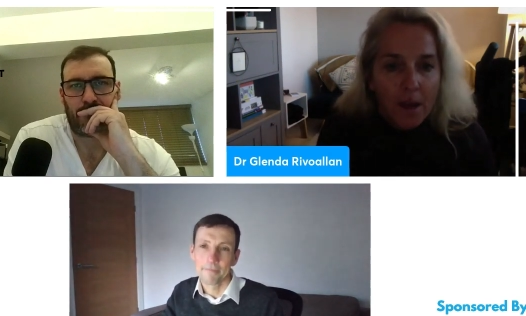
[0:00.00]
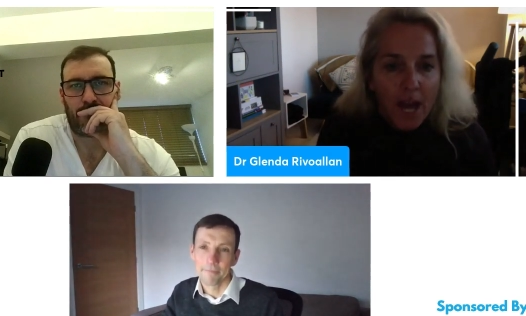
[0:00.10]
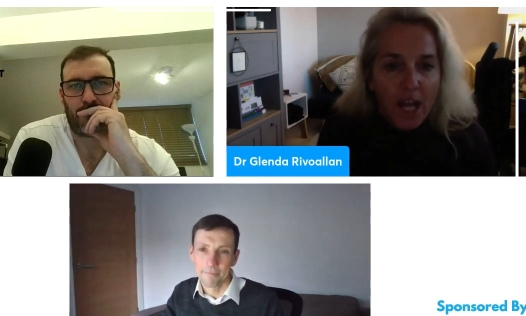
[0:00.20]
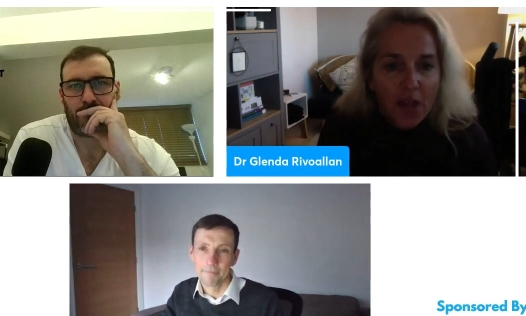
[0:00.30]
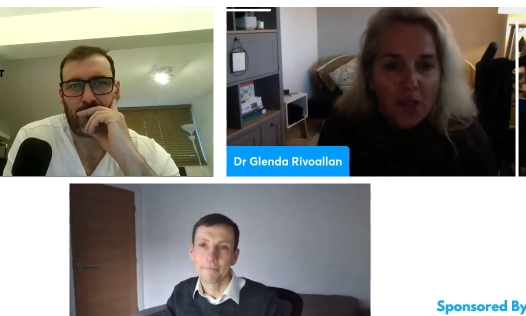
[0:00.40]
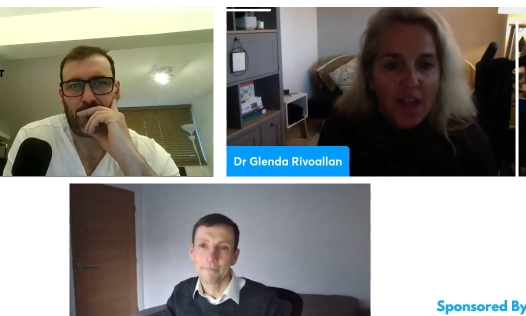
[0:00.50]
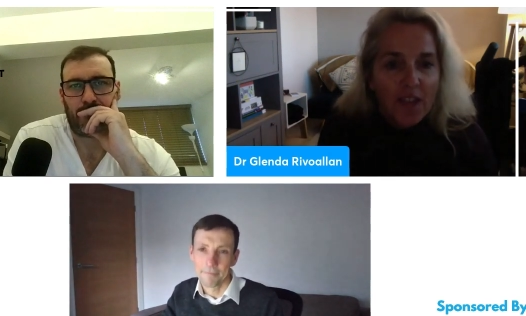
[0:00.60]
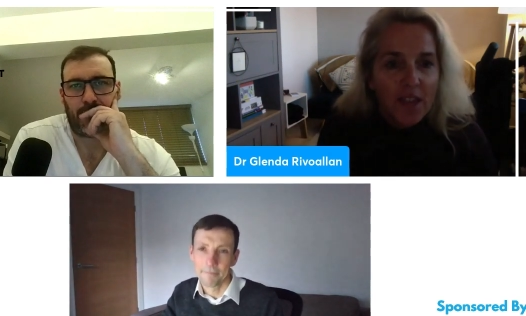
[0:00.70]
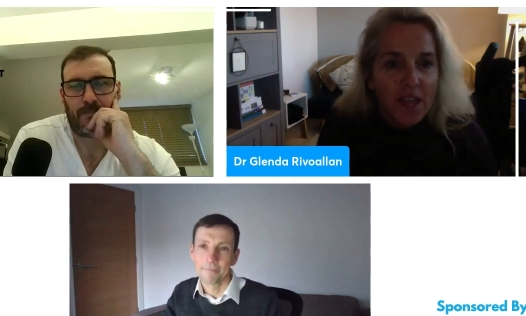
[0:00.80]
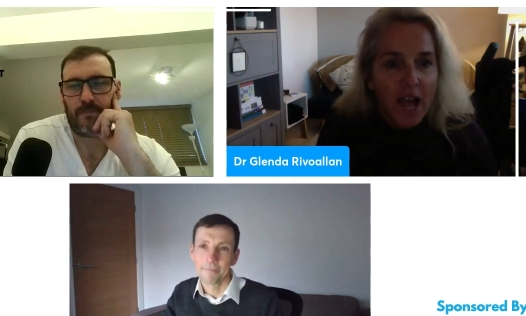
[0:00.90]
Speaker 1: And I hmm.
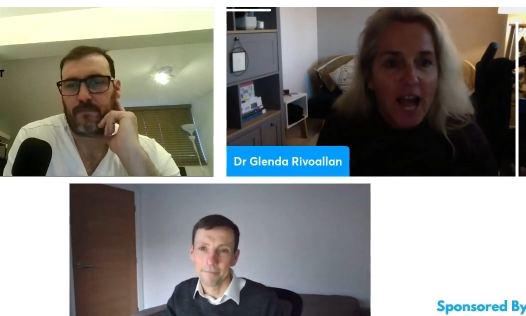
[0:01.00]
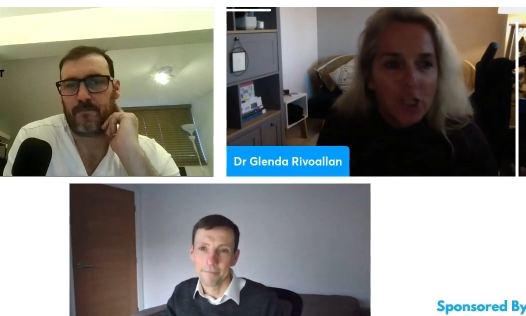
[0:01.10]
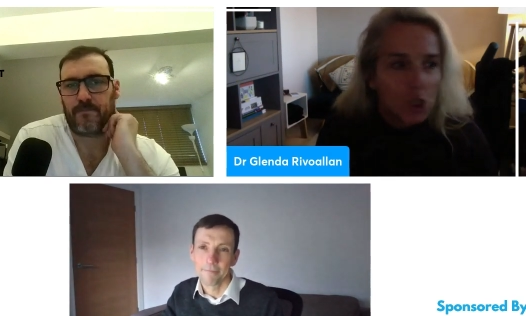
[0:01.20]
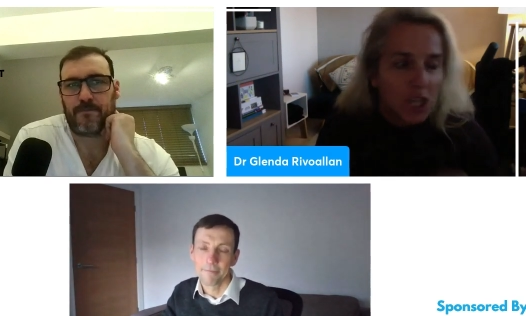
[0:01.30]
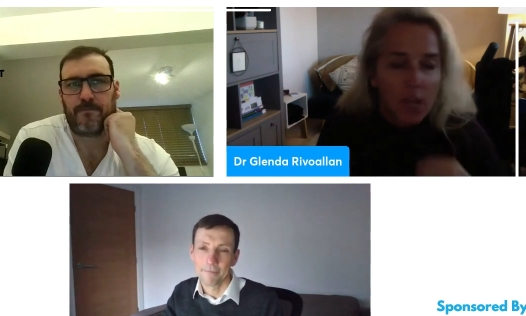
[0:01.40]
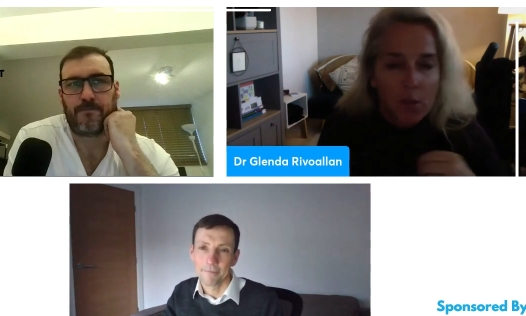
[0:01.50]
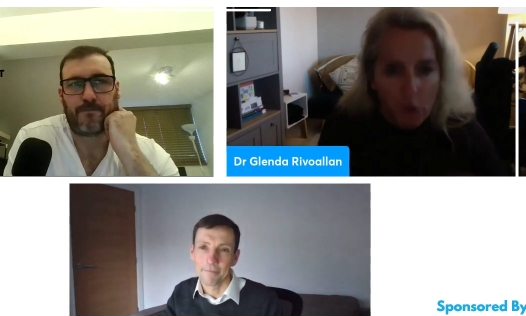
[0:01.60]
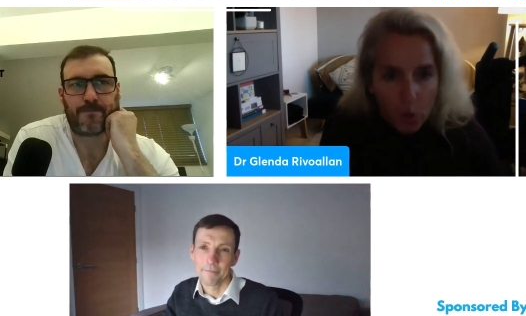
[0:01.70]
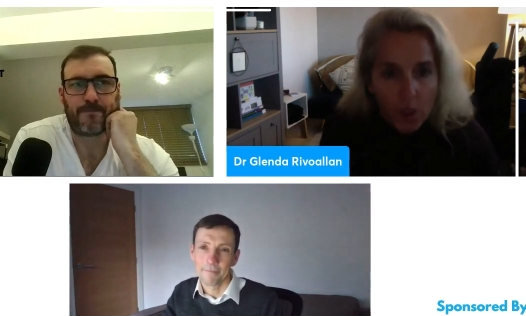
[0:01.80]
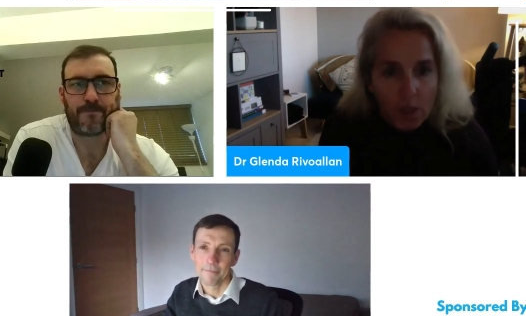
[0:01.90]
think that I just get
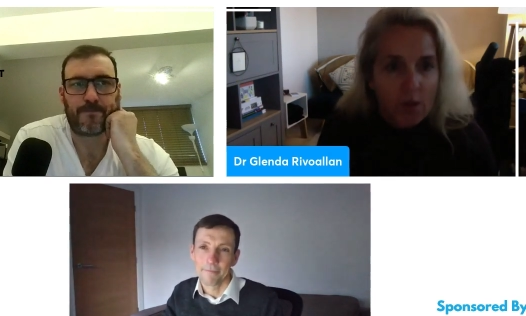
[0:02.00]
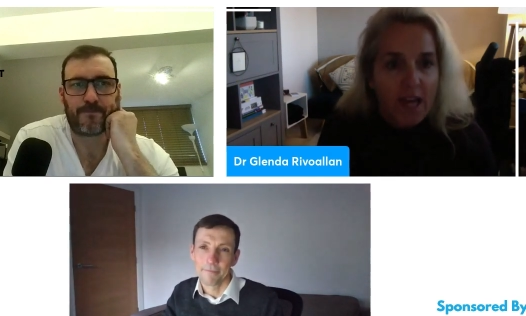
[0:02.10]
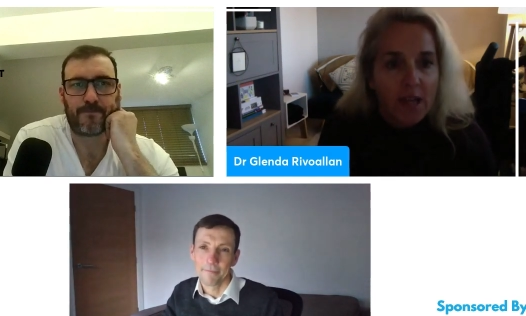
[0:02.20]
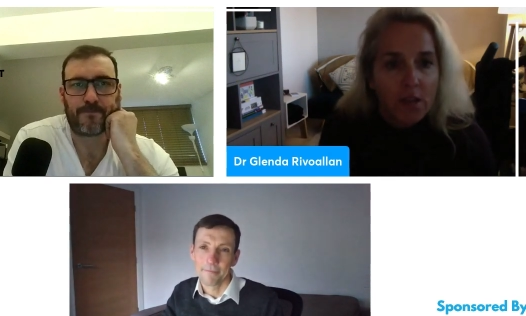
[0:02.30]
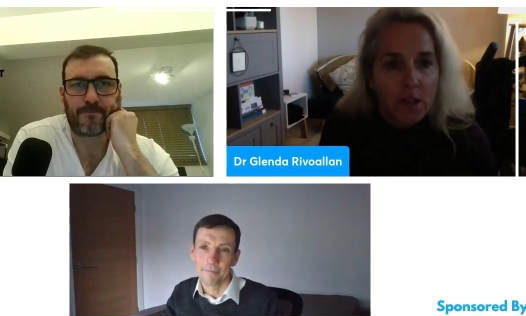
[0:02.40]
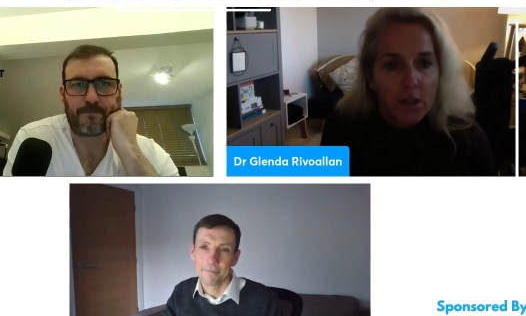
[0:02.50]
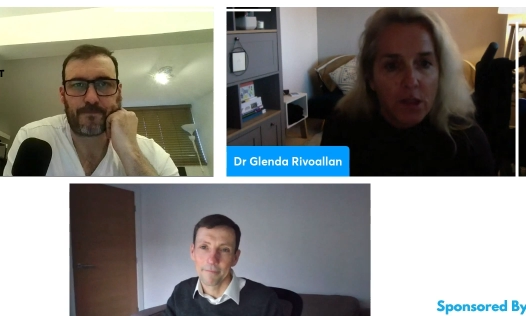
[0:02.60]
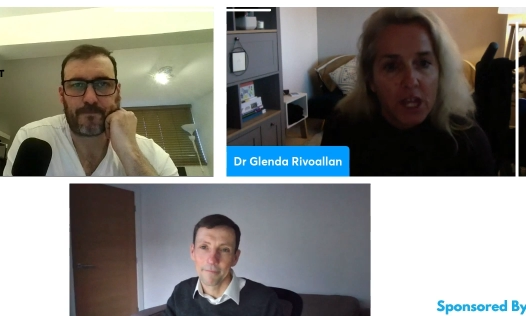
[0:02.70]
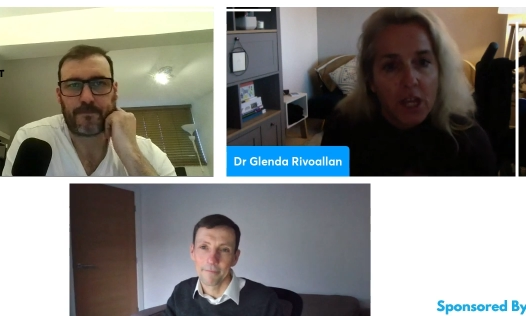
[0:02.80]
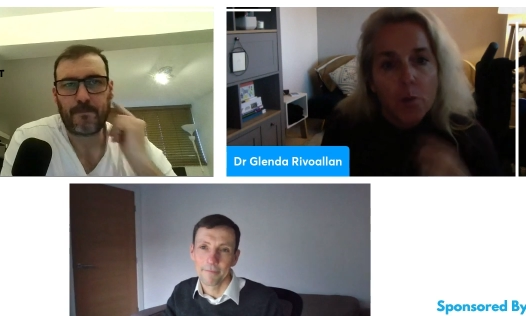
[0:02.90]
so excited to
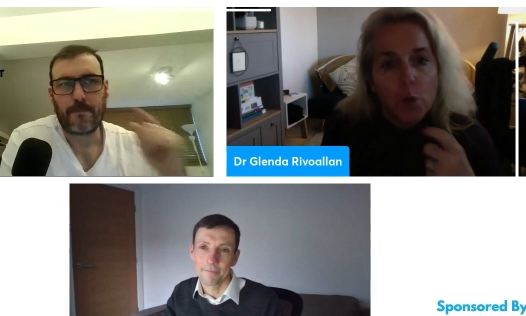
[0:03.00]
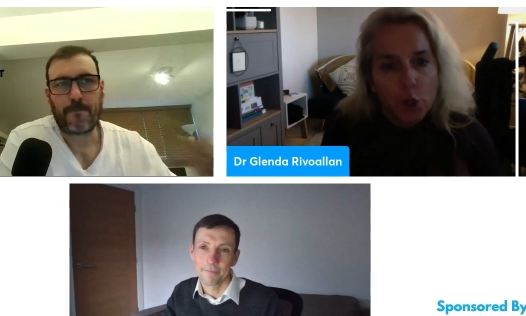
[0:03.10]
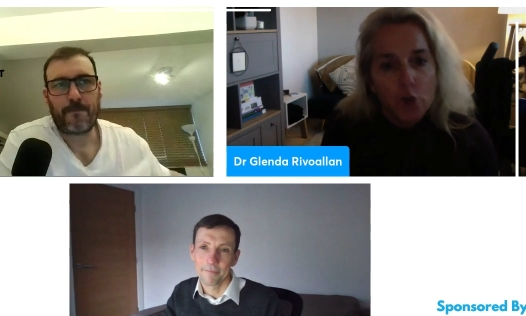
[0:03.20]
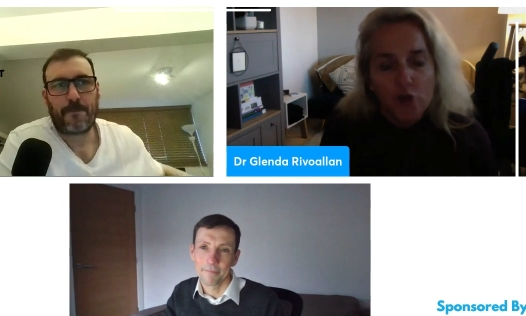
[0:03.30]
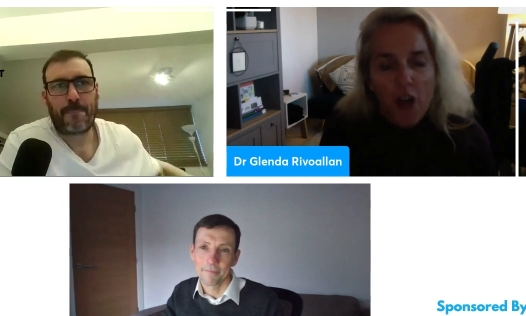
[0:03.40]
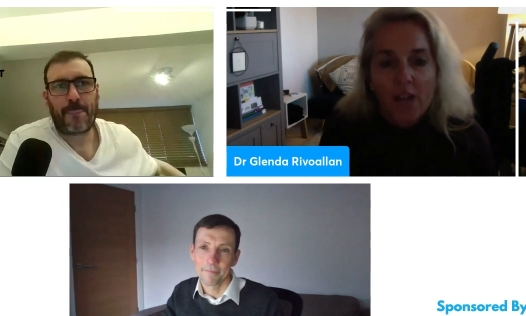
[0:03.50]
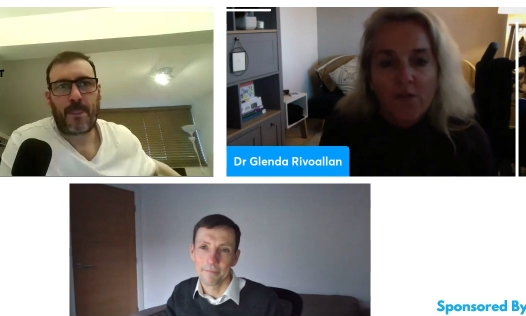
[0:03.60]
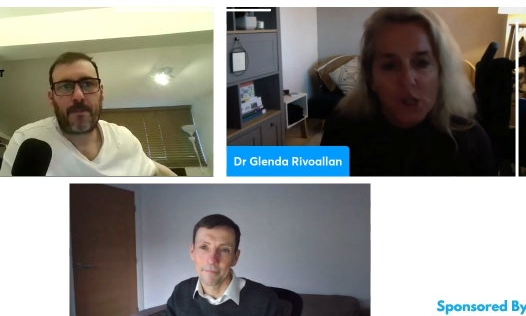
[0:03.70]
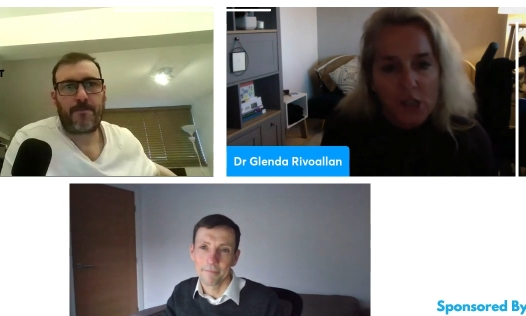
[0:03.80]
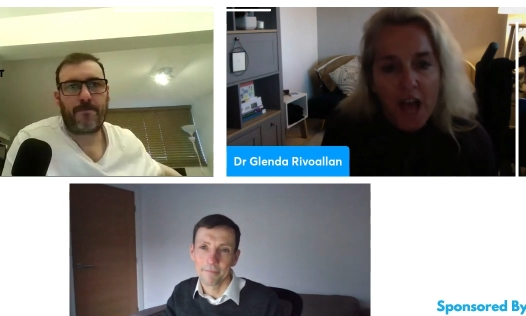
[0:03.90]
hear what your
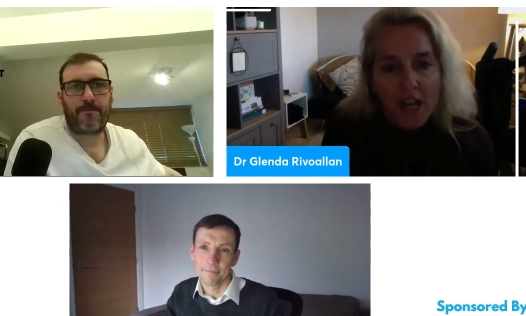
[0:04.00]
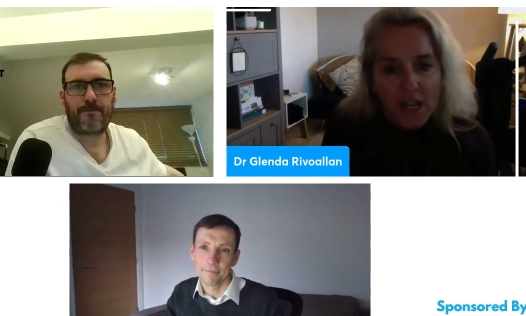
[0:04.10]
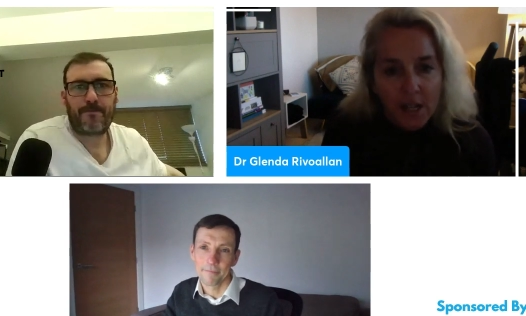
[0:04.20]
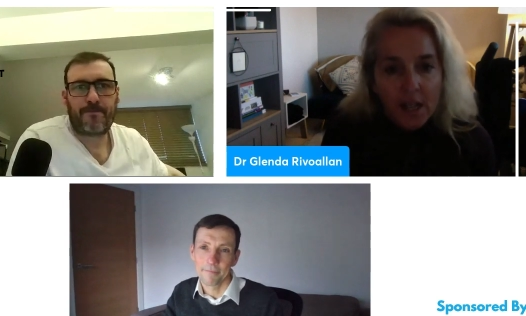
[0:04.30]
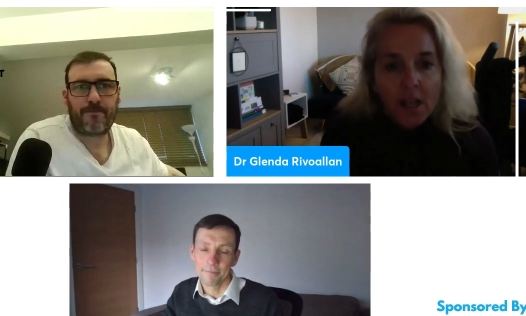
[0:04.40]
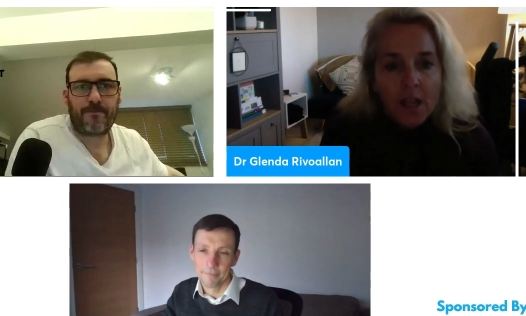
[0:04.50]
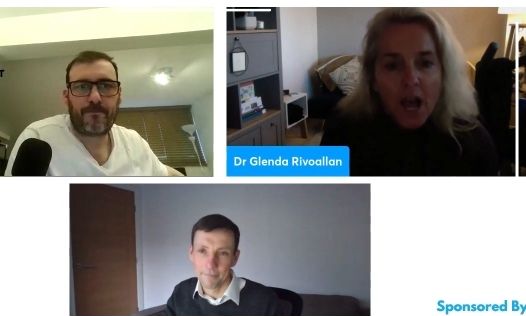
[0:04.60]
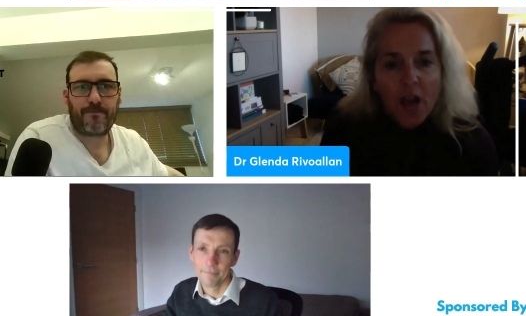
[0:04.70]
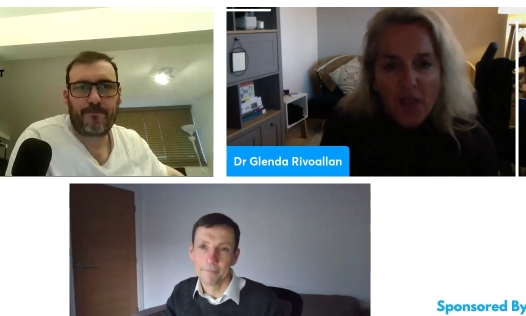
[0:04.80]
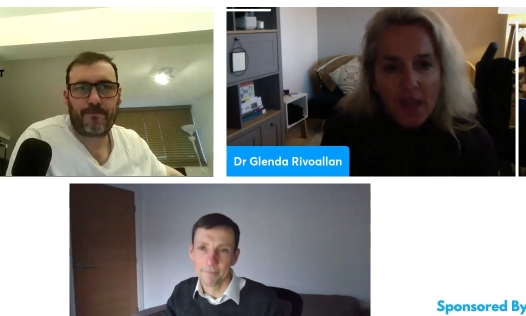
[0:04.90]
drivers are. And
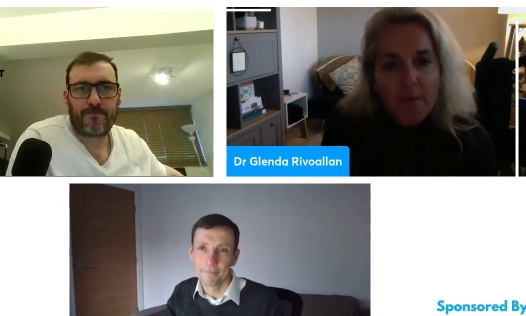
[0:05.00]
I think, hmm.